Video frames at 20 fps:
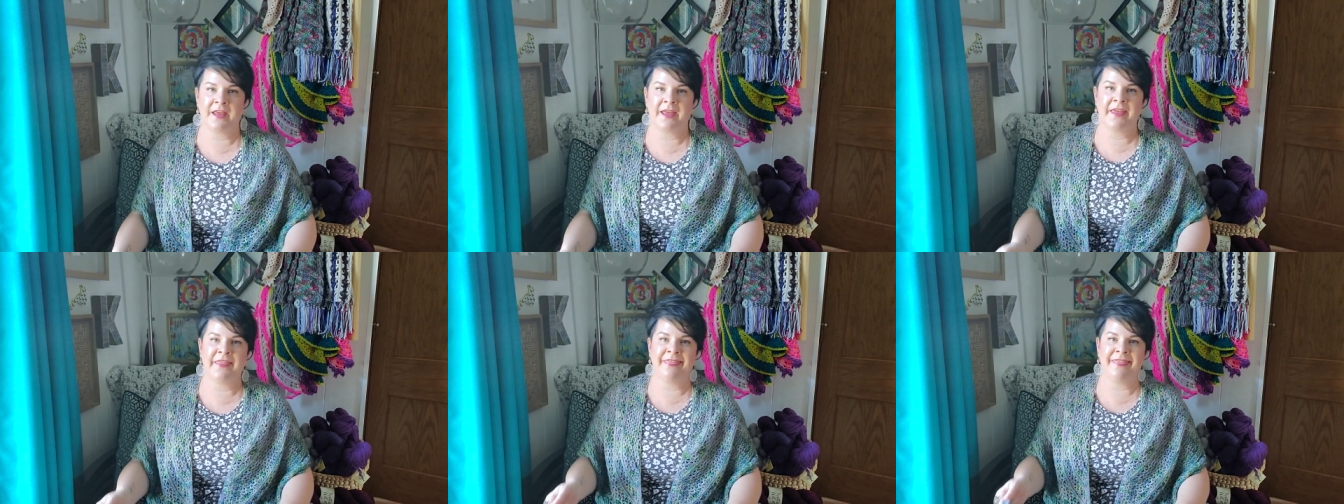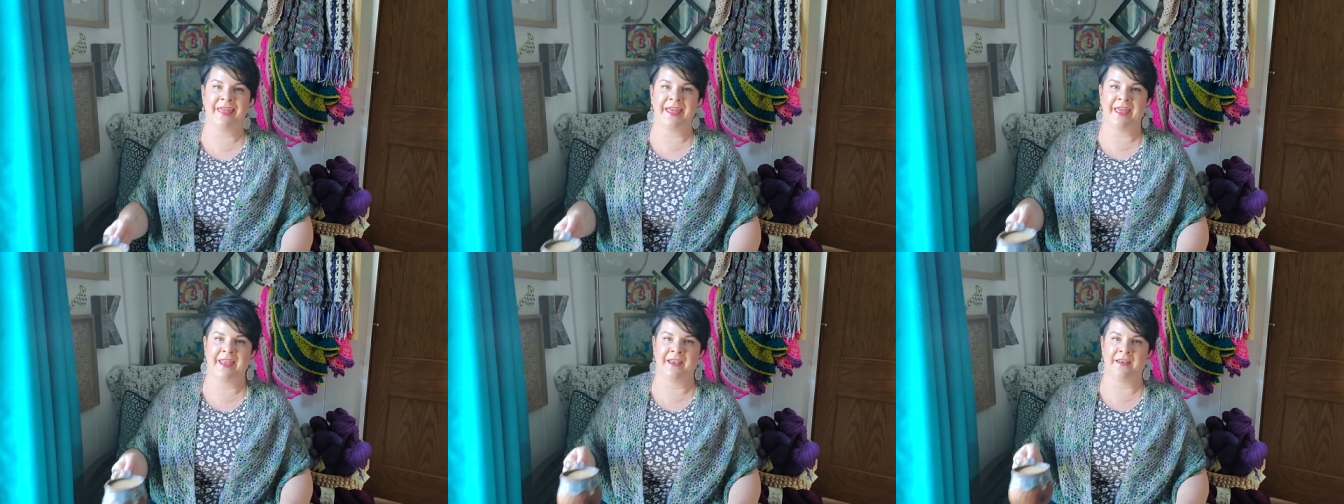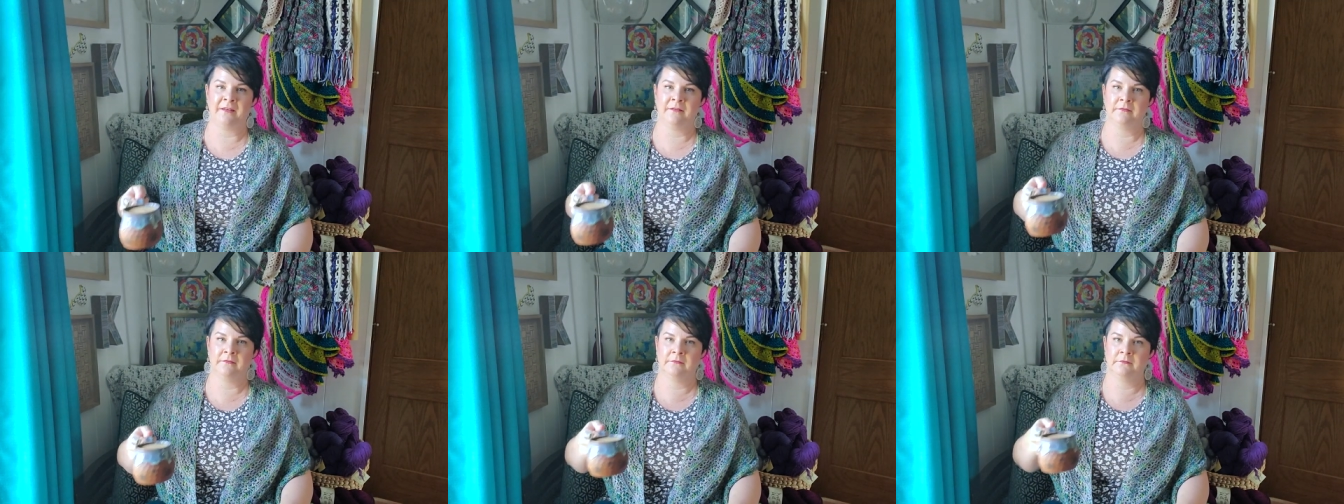And
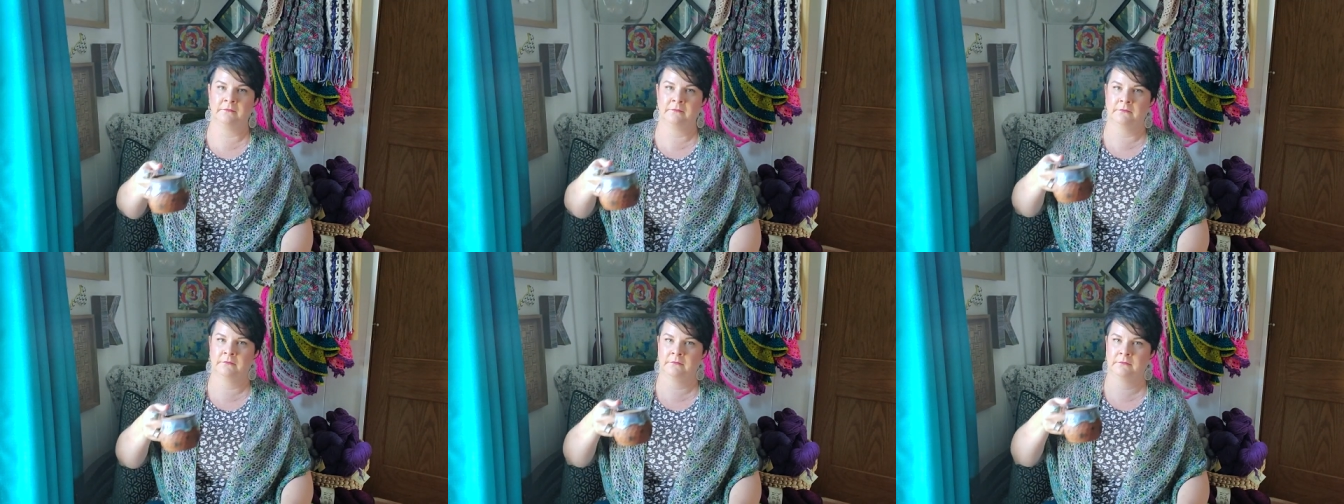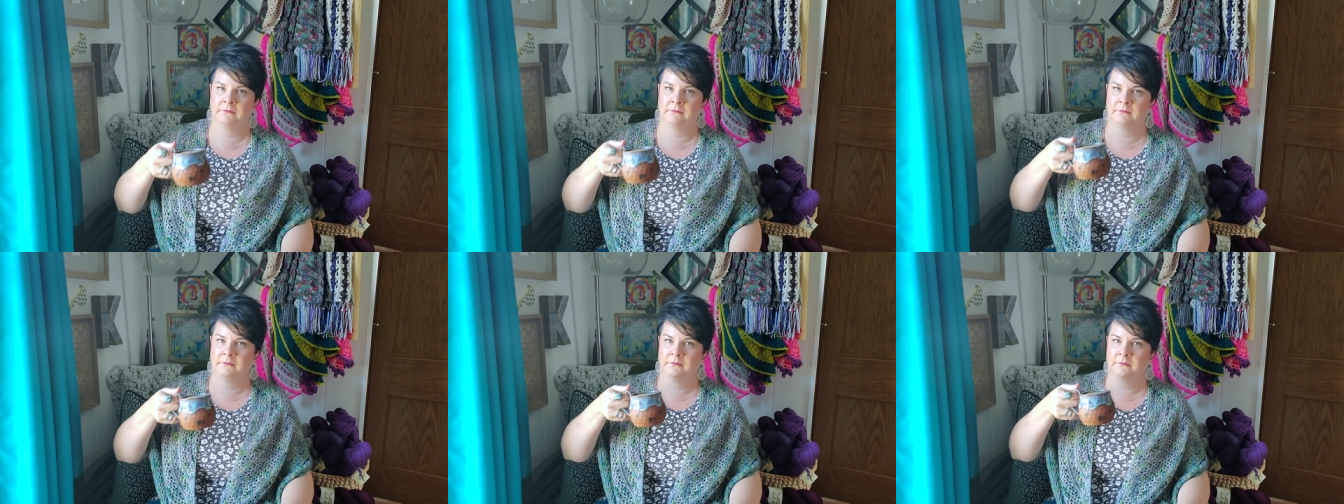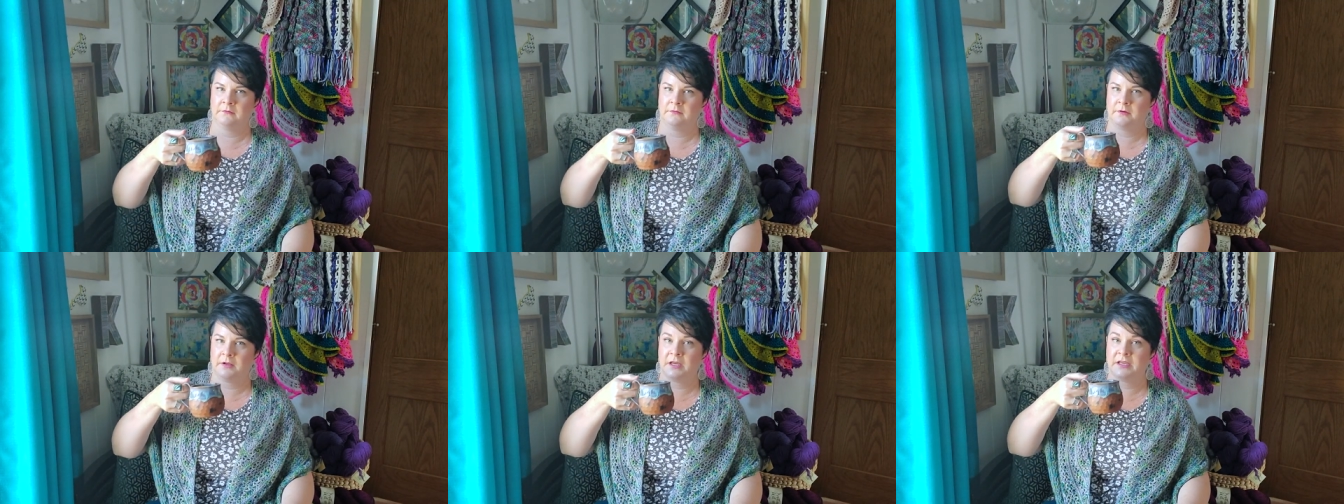then
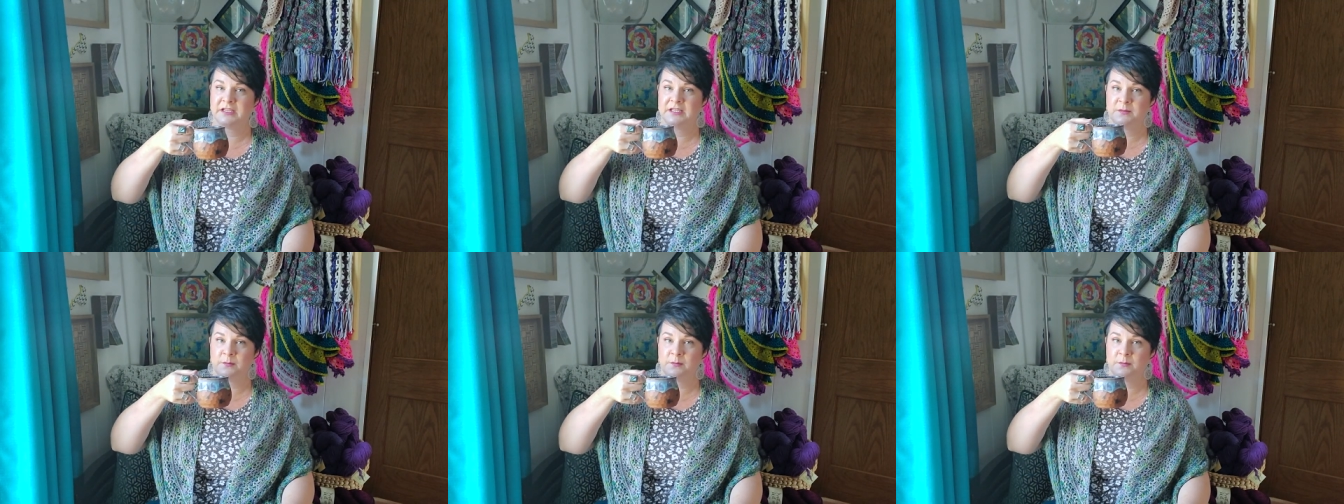I